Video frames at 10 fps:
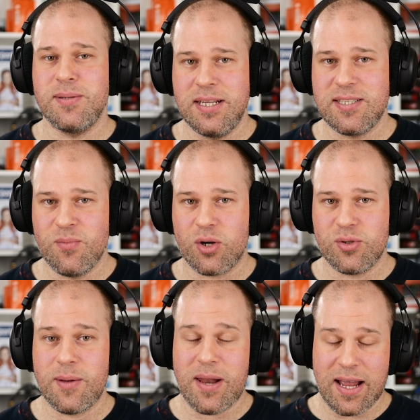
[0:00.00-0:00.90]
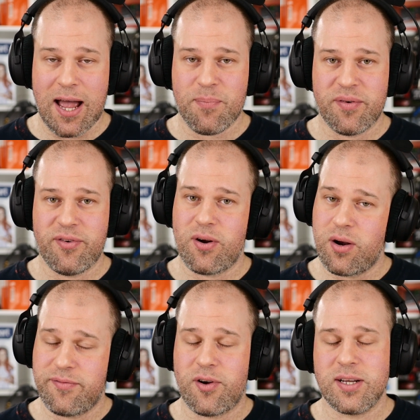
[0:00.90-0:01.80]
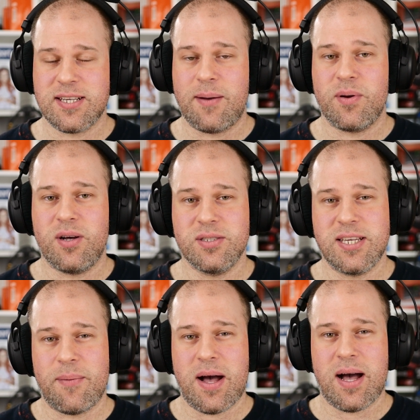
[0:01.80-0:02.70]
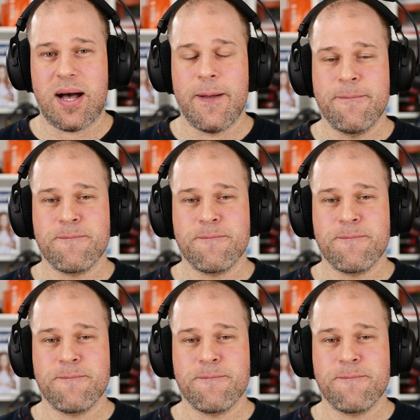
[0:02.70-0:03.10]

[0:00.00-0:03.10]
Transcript: to listen more to them like I prefer, for example, on the Yamaha